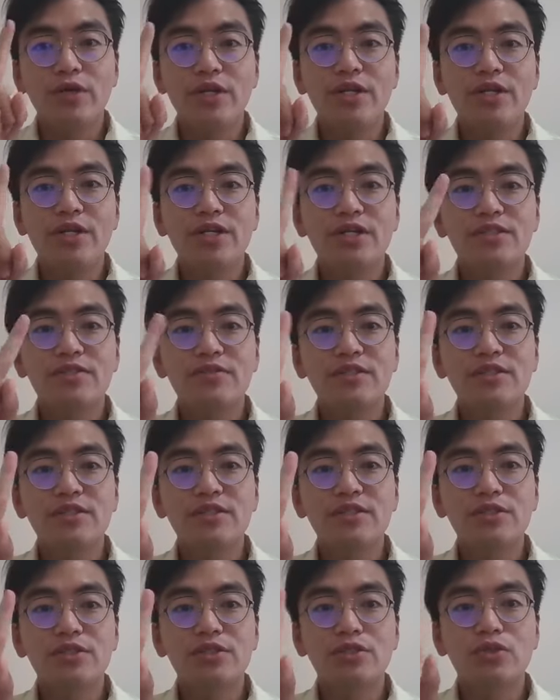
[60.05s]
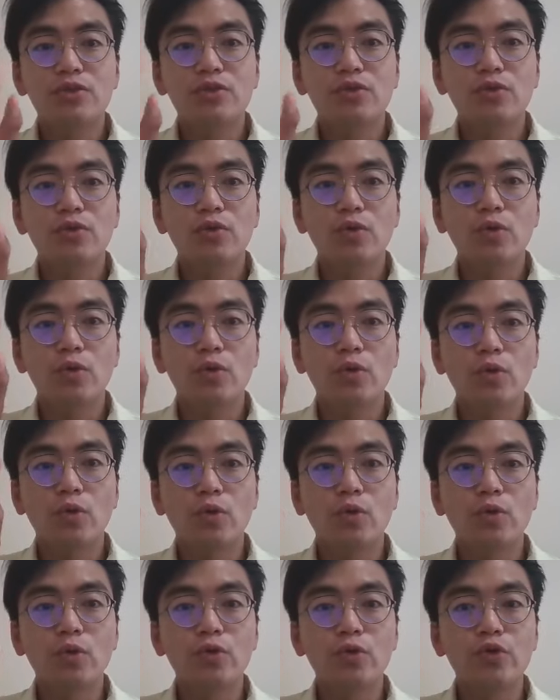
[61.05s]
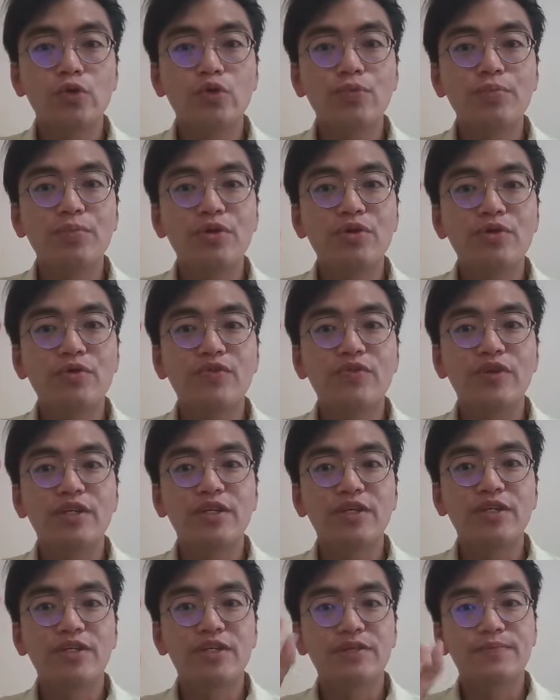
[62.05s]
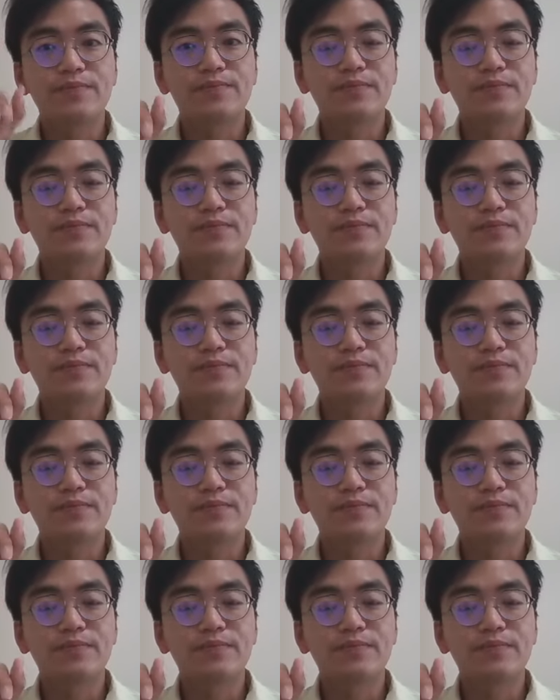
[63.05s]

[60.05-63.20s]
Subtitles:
index finger, or your middle finger.